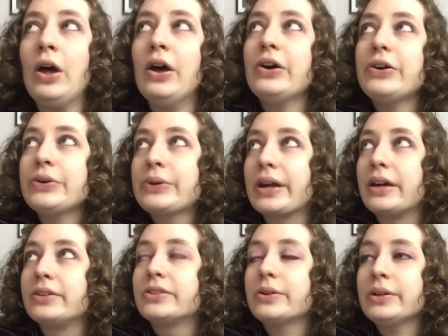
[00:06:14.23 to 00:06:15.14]
Okay,
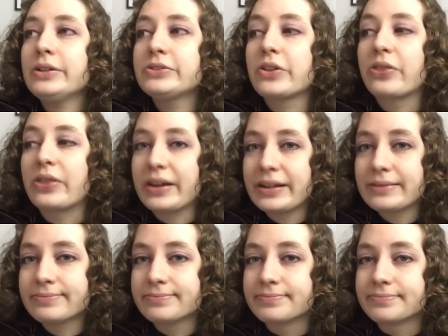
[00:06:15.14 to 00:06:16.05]
so here's the
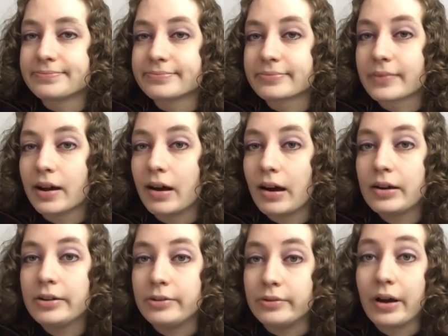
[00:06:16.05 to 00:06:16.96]
thing. I
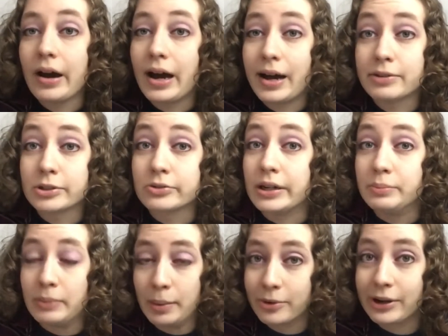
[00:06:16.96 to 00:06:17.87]
do not have a great
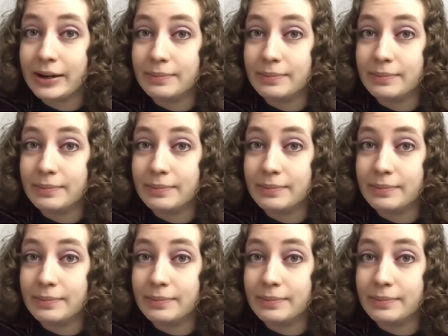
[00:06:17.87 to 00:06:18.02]
memory.